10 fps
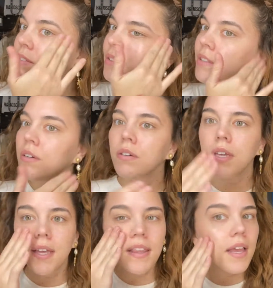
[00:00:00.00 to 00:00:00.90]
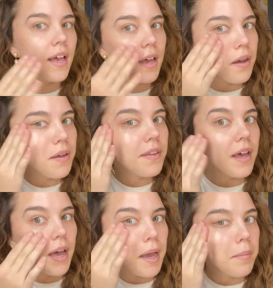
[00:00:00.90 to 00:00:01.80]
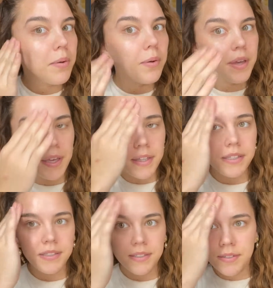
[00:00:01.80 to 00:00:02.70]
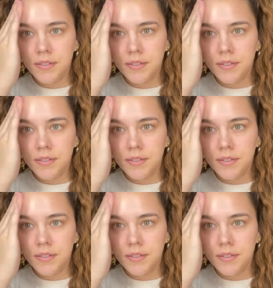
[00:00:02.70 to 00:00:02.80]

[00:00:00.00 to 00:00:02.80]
So get that on the high points.